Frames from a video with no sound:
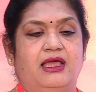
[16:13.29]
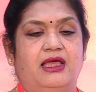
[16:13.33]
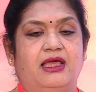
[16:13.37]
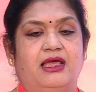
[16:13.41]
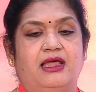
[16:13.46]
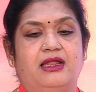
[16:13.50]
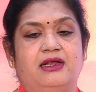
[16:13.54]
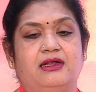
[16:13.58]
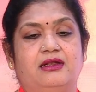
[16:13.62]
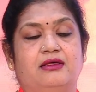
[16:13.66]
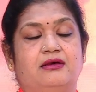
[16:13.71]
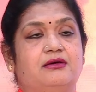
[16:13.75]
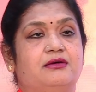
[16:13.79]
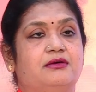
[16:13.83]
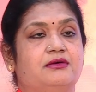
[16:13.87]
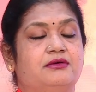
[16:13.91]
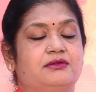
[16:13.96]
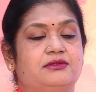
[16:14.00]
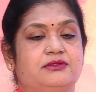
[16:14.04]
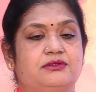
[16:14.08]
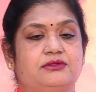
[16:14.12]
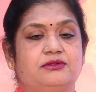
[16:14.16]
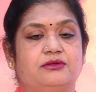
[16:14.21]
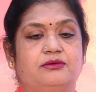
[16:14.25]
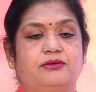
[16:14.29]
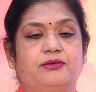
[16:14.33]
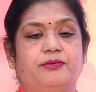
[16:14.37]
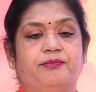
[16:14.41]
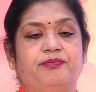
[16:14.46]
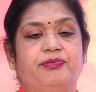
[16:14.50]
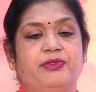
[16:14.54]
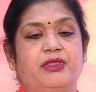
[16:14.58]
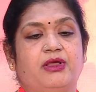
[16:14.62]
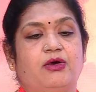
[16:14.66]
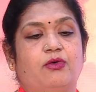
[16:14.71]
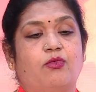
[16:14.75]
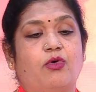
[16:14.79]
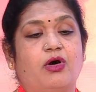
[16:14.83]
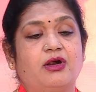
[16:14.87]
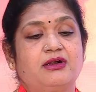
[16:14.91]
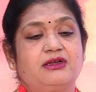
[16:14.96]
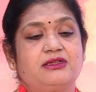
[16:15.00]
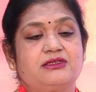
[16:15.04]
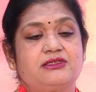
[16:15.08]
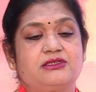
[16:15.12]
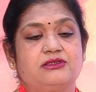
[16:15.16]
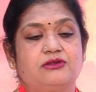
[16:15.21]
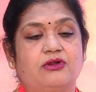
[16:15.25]
And so
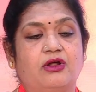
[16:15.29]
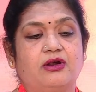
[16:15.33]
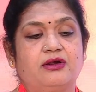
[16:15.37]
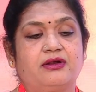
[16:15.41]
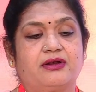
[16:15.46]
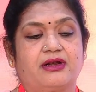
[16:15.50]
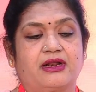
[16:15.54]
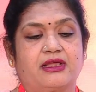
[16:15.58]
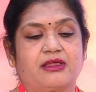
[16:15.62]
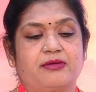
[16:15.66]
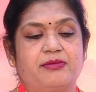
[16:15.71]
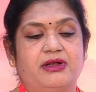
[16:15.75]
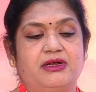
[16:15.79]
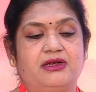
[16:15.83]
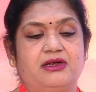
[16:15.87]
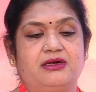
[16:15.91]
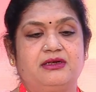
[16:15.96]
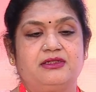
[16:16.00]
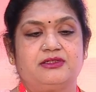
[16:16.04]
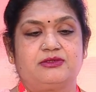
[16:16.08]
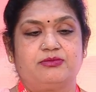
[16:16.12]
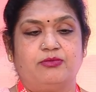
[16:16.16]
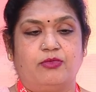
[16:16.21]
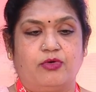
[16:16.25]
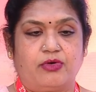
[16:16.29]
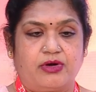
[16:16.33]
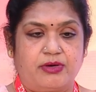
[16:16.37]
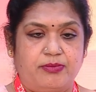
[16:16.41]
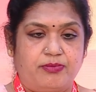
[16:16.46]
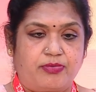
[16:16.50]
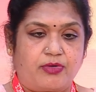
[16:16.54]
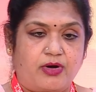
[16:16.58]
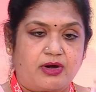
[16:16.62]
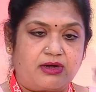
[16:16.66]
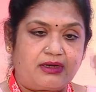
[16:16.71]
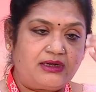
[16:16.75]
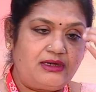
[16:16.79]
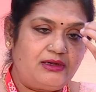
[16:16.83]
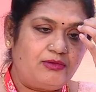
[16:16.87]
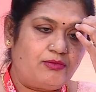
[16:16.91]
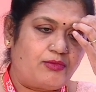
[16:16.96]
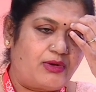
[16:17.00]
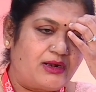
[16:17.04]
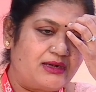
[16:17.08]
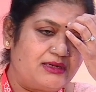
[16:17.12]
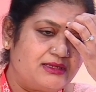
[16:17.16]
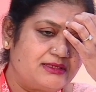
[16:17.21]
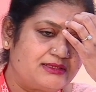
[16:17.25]
what is not recommended is more important.
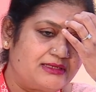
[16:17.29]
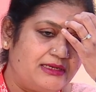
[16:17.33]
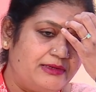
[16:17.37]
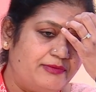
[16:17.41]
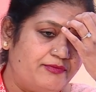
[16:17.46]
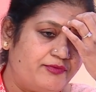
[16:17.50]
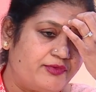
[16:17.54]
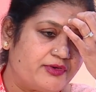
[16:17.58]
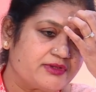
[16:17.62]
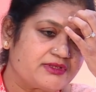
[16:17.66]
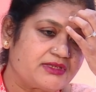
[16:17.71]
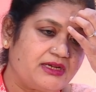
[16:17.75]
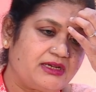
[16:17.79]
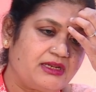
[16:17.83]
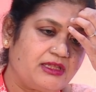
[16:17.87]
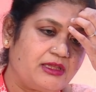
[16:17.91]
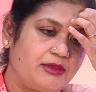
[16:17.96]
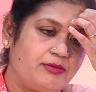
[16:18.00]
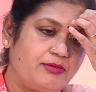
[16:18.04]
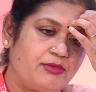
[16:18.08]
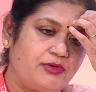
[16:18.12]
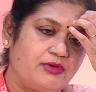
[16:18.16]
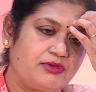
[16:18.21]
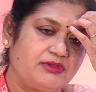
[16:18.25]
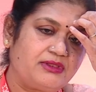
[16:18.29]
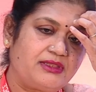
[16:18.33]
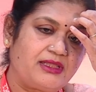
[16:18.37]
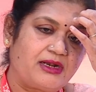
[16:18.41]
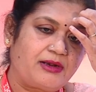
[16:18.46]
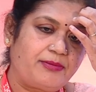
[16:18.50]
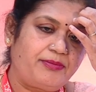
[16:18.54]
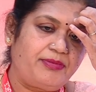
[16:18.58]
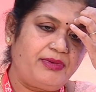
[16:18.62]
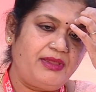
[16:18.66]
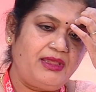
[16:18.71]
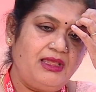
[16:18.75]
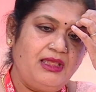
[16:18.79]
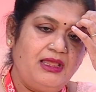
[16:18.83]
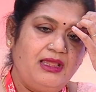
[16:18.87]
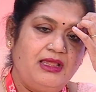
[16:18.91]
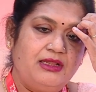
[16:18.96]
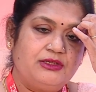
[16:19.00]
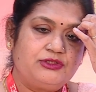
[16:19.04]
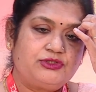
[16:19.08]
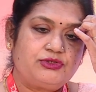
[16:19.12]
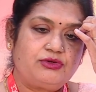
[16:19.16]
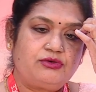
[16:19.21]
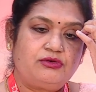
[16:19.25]
One is lymphocytic immunotherapy
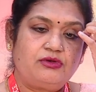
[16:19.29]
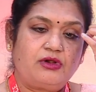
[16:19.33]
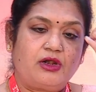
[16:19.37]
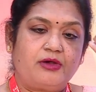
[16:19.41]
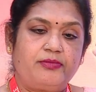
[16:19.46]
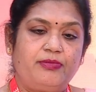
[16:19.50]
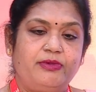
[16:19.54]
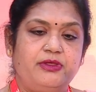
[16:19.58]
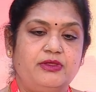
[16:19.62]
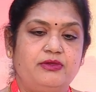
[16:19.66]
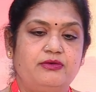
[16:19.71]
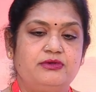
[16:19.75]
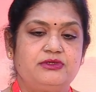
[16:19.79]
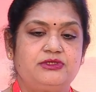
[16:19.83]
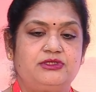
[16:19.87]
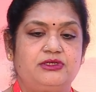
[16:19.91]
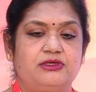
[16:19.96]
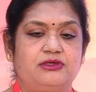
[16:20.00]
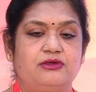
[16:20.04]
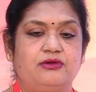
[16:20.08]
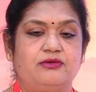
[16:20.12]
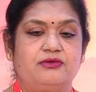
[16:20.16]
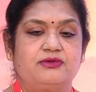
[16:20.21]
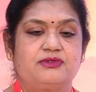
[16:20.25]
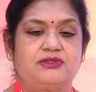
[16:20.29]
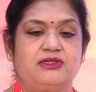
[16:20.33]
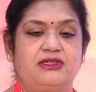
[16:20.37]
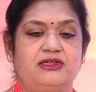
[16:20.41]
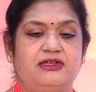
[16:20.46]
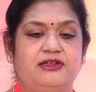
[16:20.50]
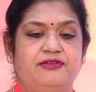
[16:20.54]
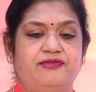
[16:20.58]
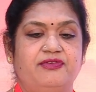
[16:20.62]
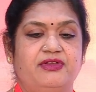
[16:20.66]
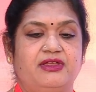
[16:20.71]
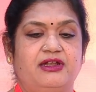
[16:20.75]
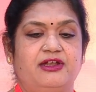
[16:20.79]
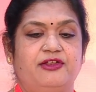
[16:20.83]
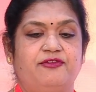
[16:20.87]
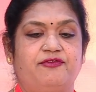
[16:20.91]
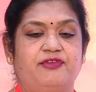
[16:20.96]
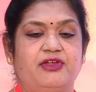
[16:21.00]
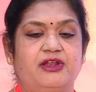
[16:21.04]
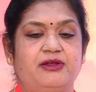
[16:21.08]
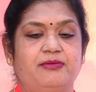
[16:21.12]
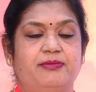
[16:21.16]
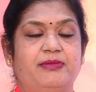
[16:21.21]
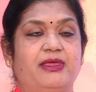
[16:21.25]
should not be used. No significant
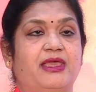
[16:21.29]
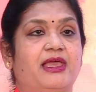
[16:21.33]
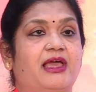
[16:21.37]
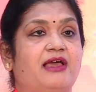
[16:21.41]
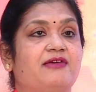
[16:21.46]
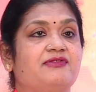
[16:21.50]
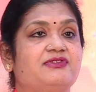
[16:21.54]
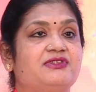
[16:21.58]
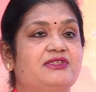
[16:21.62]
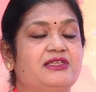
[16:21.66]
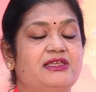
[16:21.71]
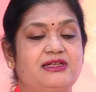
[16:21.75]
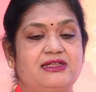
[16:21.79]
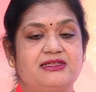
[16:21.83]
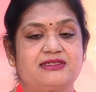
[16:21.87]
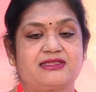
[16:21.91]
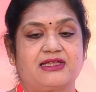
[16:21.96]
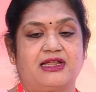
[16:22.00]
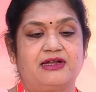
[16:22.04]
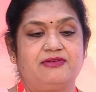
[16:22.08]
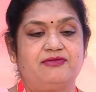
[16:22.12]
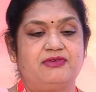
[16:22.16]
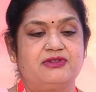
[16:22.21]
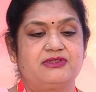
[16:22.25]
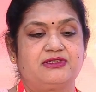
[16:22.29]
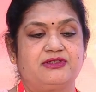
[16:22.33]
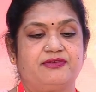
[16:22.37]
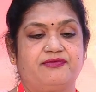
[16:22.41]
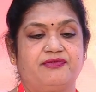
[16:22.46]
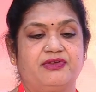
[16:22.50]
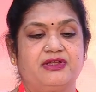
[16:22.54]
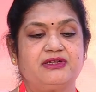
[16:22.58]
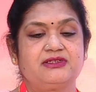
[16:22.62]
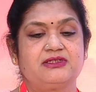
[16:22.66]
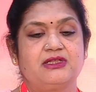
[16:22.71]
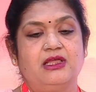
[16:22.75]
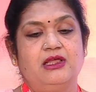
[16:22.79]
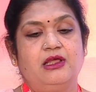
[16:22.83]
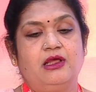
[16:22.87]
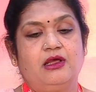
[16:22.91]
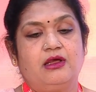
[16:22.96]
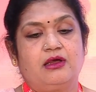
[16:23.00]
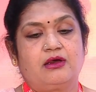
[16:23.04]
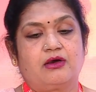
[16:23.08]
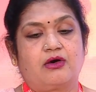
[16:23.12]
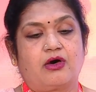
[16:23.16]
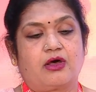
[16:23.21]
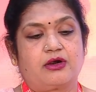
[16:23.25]
effect, may have serious adverse effects.
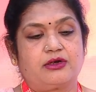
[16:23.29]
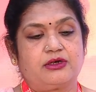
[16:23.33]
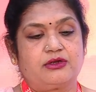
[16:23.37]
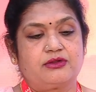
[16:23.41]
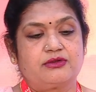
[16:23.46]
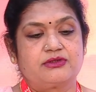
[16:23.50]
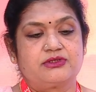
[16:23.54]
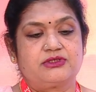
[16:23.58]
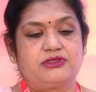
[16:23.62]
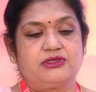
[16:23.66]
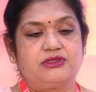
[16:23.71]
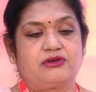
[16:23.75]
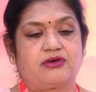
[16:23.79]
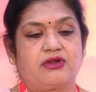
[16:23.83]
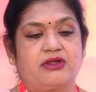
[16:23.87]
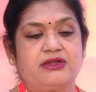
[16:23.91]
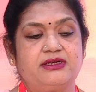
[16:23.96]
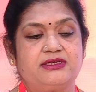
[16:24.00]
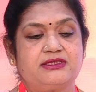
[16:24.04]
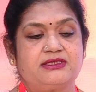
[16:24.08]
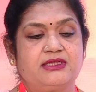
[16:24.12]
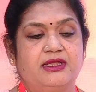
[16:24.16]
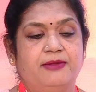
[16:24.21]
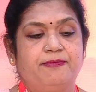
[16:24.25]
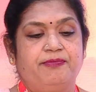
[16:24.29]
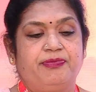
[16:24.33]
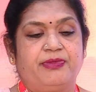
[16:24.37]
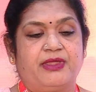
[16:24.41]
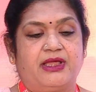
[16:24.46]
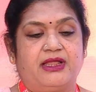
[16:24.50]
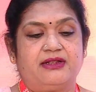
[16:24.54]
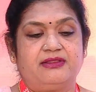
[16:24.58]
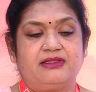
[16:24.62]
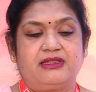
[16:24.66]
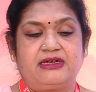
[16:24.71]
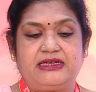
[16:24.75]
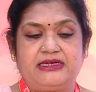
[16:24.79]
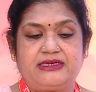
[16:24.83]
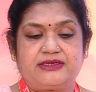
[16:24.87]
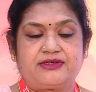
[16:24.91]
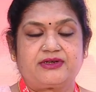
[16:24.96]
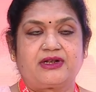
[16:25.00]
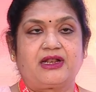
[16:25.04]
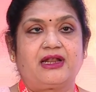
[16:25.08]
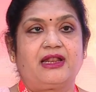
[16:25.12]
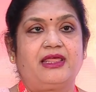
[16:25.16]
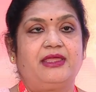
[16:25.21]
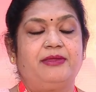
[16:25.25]
Corticosteroids and then
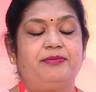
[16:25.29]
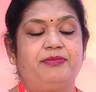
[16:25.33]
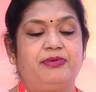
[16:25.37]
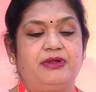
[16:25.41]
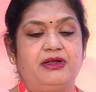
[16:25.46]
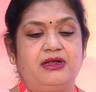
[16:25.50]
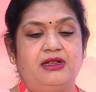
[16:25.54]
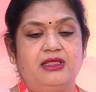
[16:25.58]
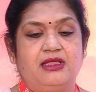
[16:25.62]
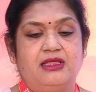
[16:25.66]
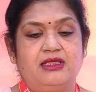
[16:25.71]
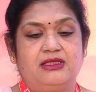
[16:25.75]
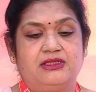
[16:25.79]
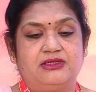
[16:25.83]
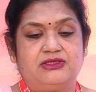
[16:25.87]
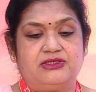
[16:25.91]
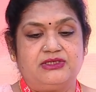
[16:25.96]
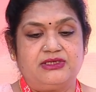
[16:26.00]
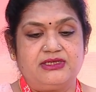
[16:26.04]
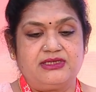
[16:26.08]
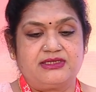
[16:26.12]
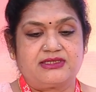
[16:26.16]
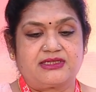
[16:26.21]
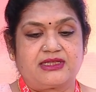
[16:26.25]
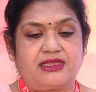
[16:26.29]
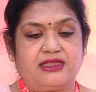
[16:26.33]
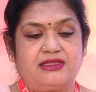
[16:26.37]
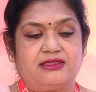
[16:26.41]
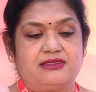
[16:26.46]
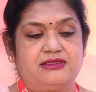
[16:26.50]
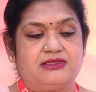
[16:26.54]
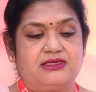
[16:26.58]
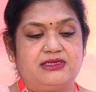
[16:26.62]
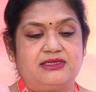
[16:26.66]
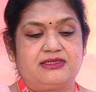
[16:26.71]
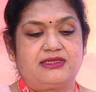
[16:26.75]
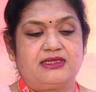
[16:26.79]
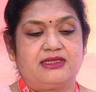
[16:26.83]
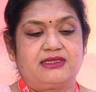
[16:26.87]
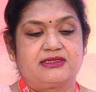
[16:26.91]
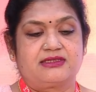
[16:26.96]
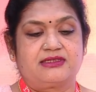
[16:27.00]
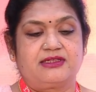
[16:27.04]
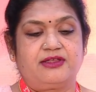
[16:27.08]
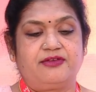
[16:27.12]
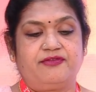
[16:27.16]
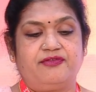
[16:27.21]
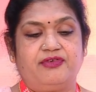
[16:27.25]
intralipid,
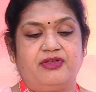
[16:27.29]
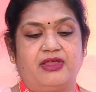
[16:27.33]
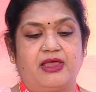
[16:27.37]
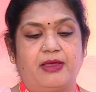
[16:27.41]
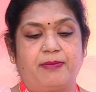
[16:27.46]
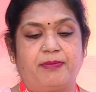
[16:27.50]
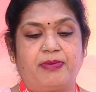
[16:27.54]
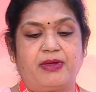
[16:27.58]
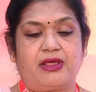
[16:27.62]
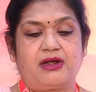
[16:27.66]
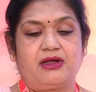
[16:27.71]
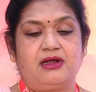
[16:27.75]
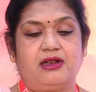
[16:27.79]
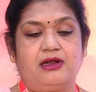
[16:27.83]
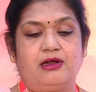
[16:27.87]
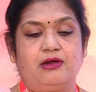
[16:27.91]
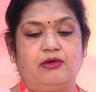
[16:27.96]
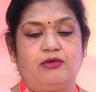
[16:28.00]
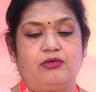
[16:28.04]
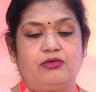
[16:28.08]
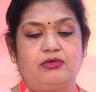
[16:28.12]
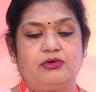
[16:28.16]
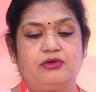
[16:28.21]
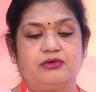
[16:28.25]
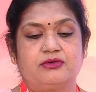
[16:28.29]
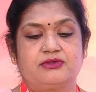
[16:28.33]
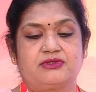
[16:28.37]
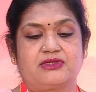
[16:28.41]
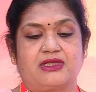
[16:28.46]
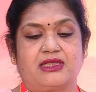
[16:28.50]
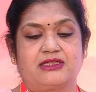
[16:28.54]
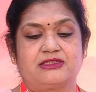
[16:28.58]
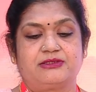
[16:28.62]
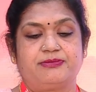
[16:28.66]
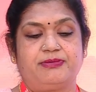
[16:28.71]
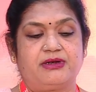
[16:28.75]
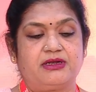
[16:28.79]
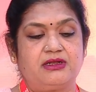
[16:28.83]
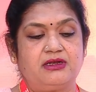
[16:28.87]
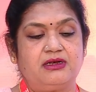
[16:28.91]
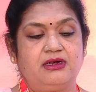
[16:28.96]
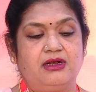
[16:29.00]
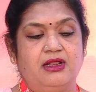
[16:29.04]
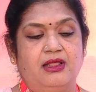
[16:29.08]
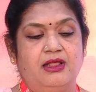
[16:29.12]
GCSF, heparin and low dose aspirin,